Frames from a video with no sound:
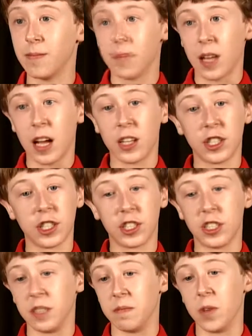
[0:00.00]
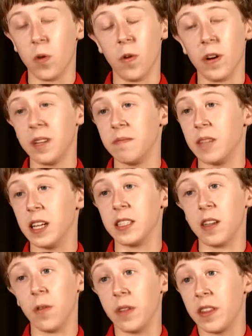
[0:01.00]
I just ignored it. That's
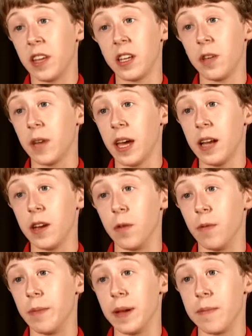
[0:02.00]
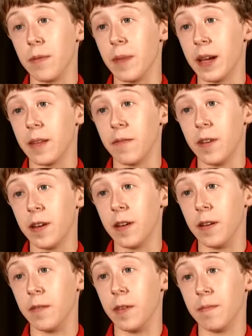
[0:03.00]
the only thing you can do when people are making fun
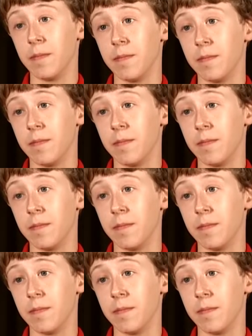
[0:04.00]
of you.